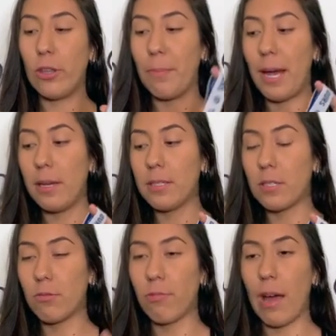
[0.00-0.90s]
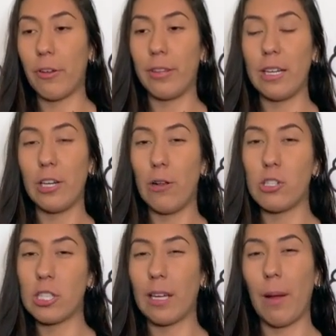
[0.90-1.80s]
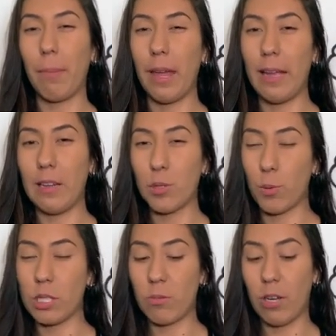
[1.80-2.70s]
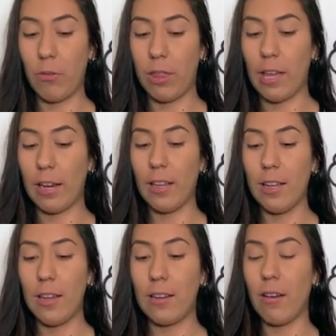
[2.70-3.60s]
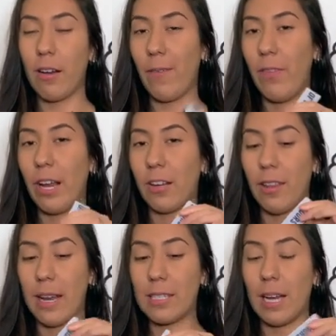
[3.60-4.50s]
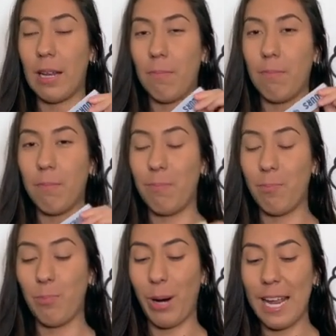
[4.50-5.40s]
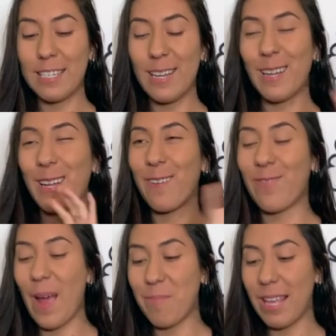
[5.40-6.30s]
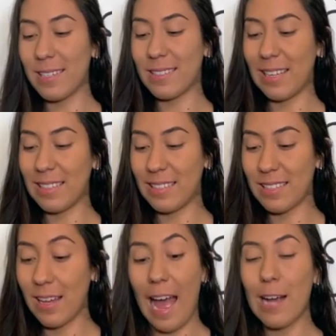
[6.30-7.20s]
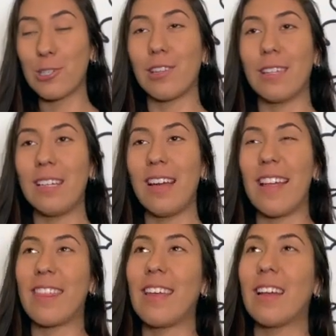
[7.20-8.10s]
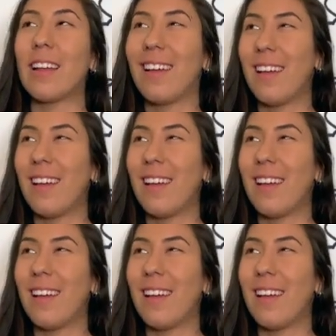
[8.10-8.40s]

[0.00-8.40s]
the best, rather than, you know, just like a plain sports bra with like none of their like type branding, if that makes sense. Actually, I think,